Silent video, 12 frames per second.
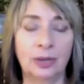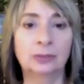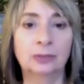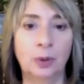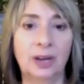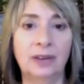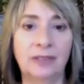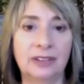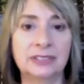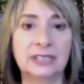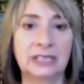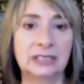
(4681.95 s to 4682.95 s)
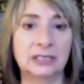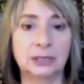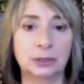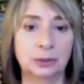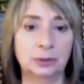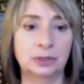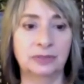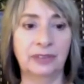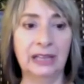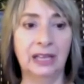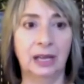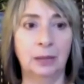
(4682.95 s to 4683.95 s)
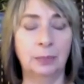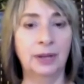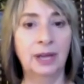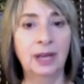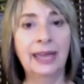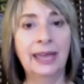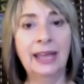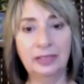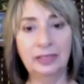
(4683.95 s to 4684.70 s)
Each one of us needs to develop healthy